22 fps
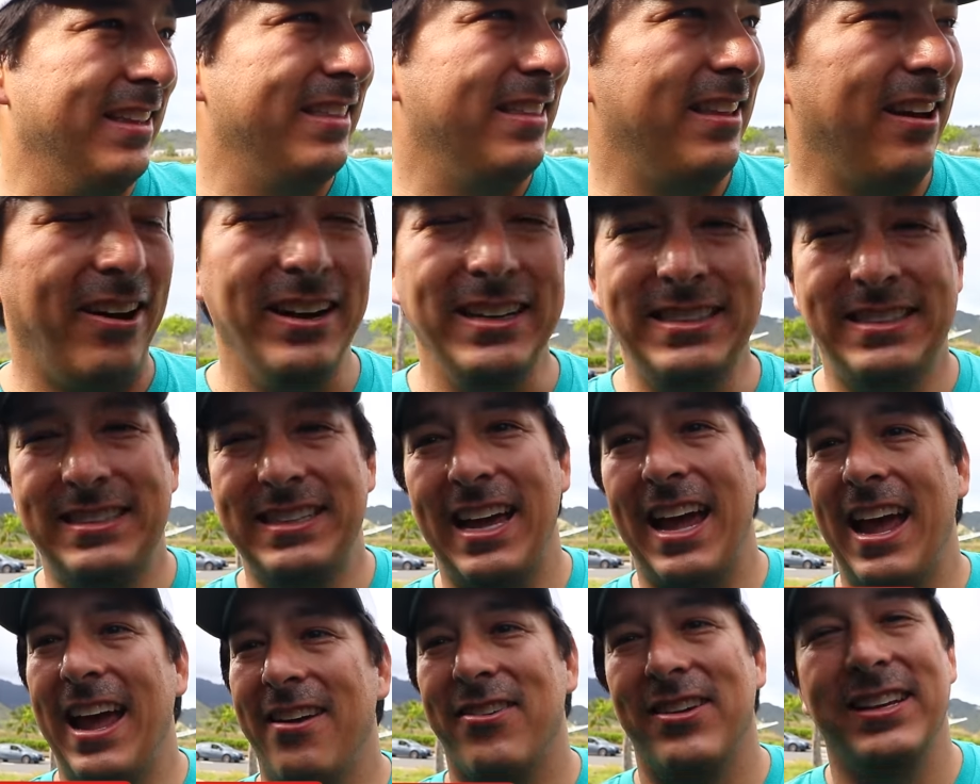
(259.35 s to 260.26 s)
They always
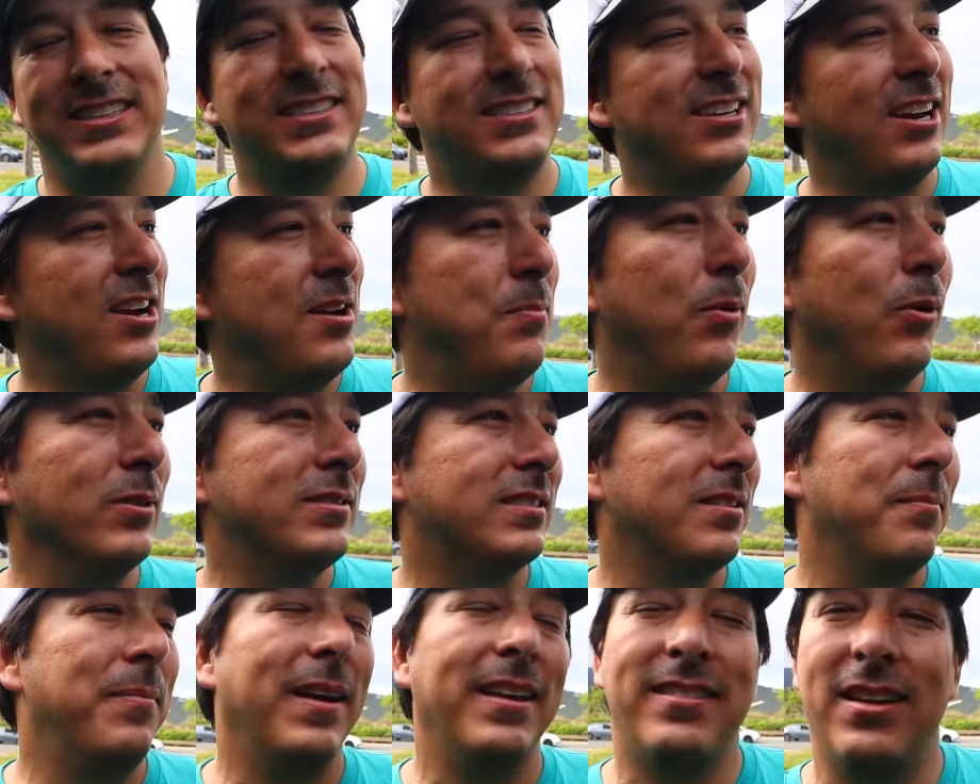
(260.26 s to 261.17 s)
say, when you sell your boat, it's
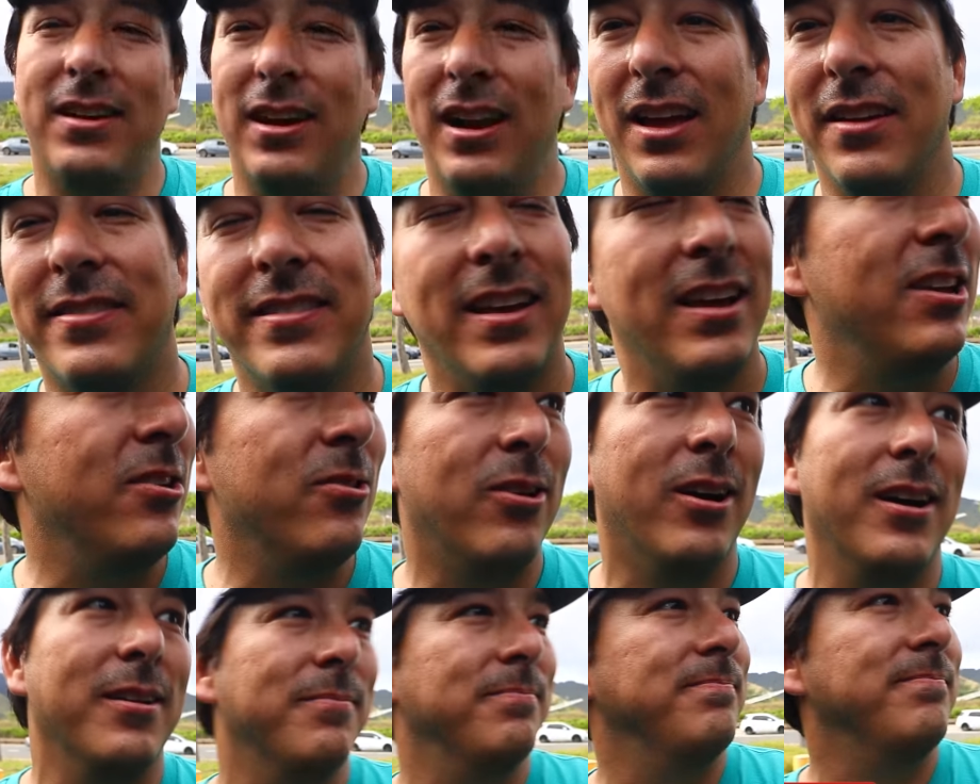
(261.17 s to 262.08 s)
the best day of your life. Tell you
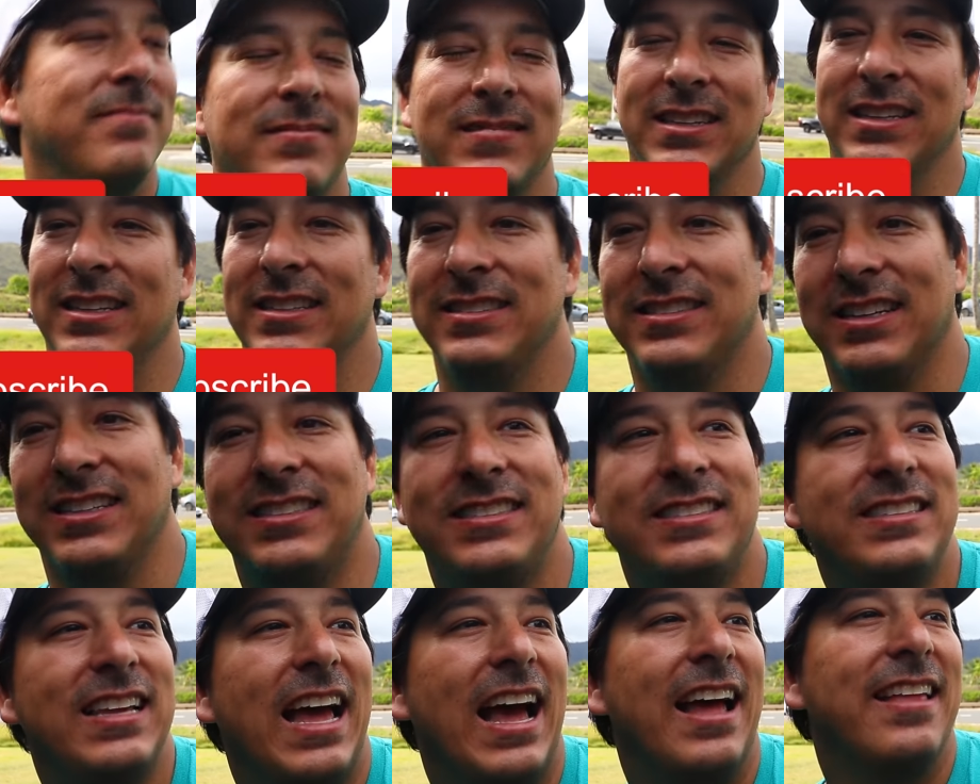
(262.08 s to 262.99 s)
what. It's a
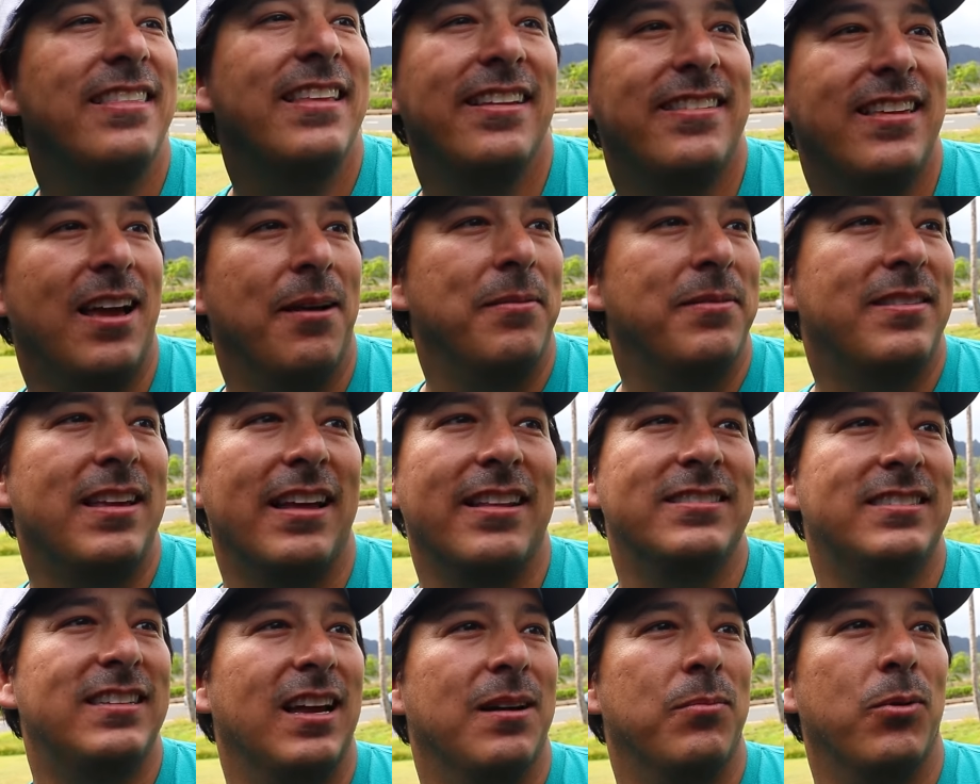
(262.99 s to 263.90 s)
sad day today. I'm sad
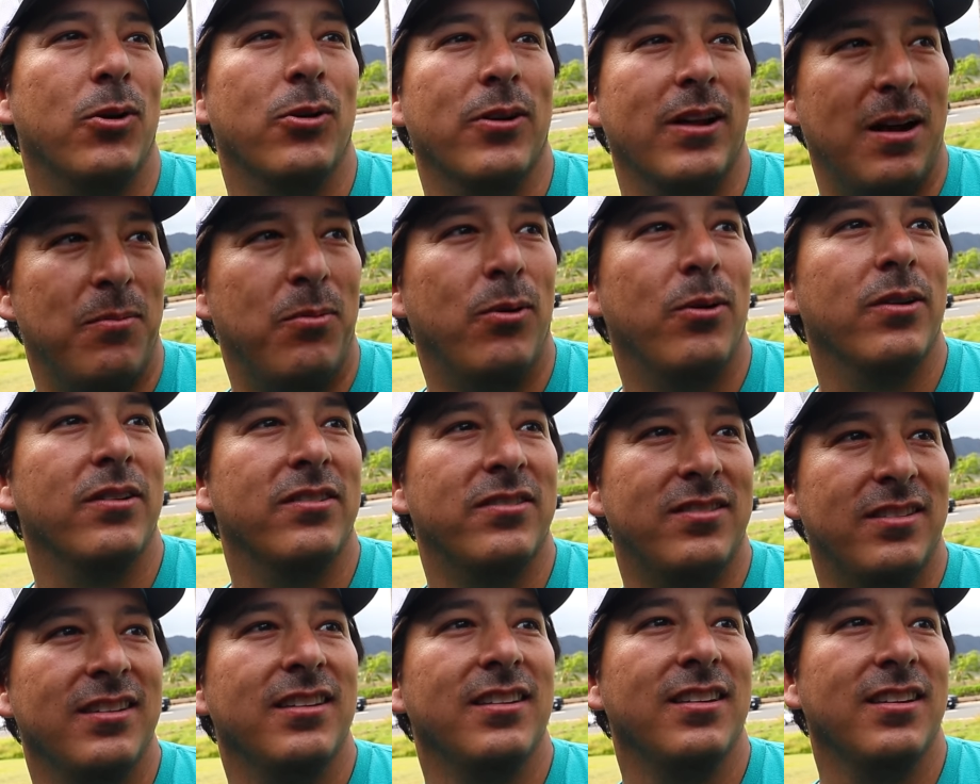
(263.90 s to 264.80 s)
to see that boat, but that boat
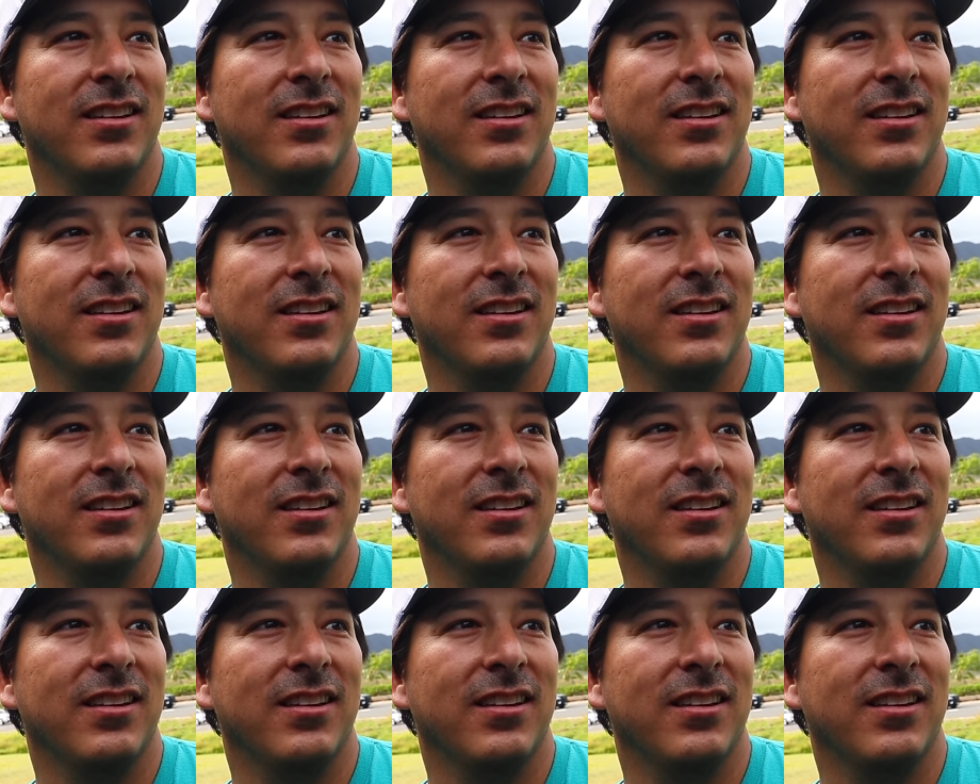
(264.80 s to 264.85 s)
was...